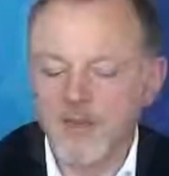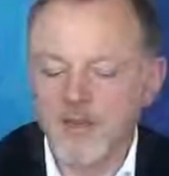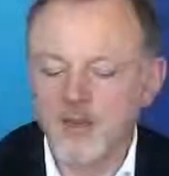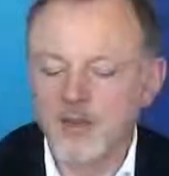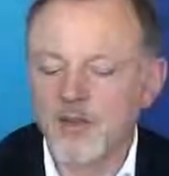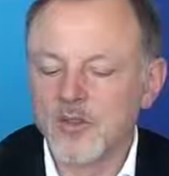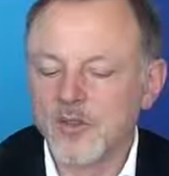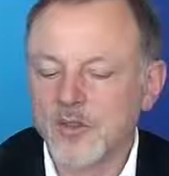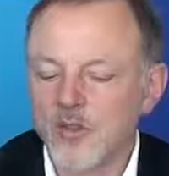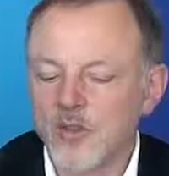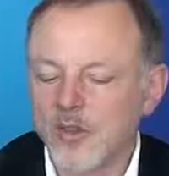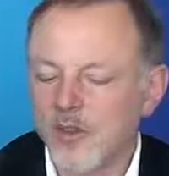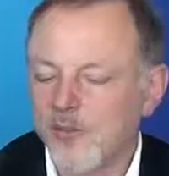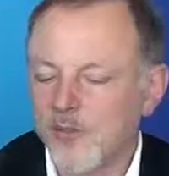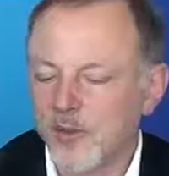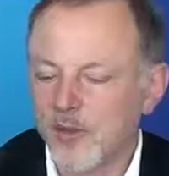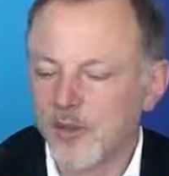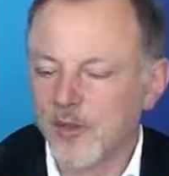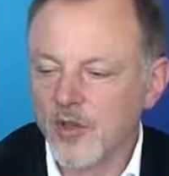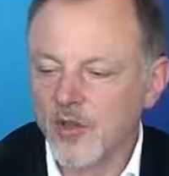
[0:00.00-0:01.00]
not only
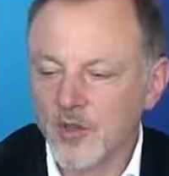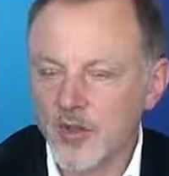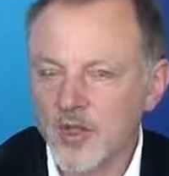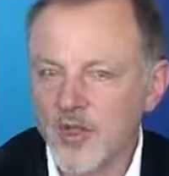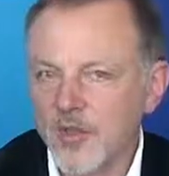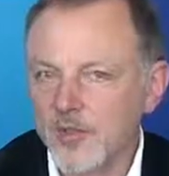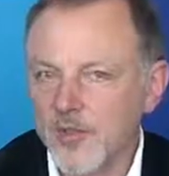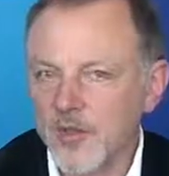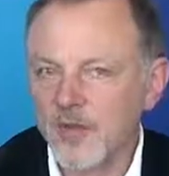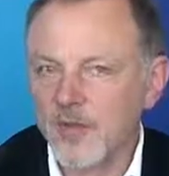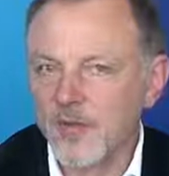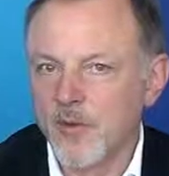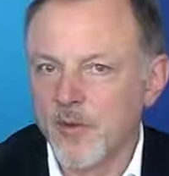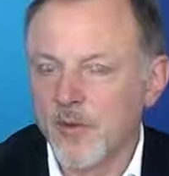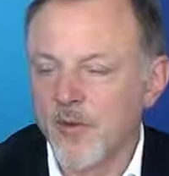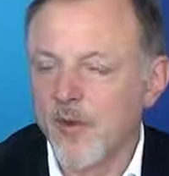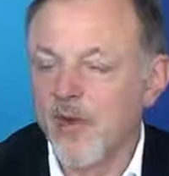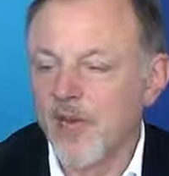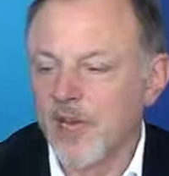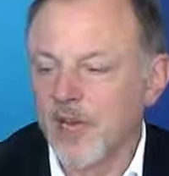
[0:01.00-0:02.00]
for humans but for
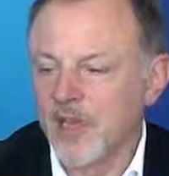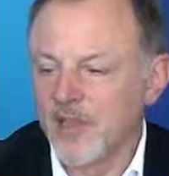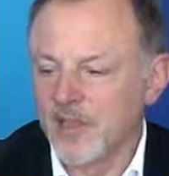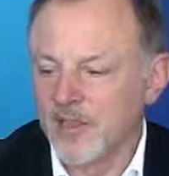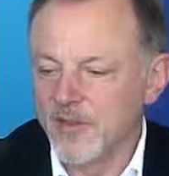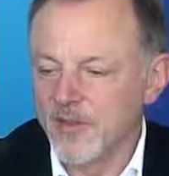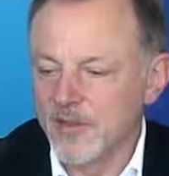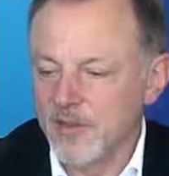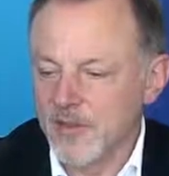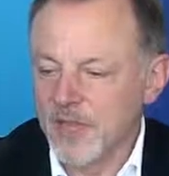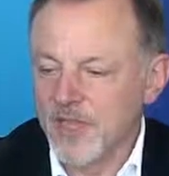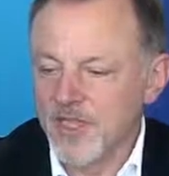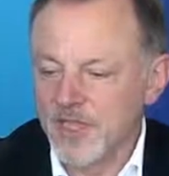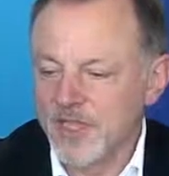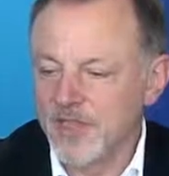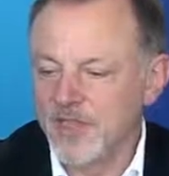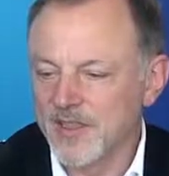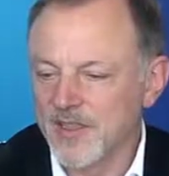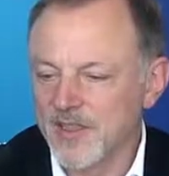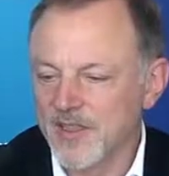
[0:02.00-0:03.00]
all kinds of
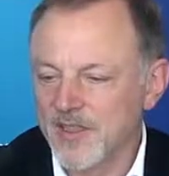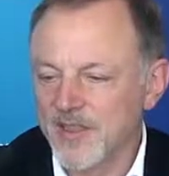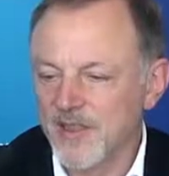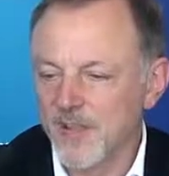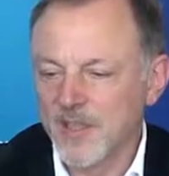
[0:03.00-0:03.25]
species.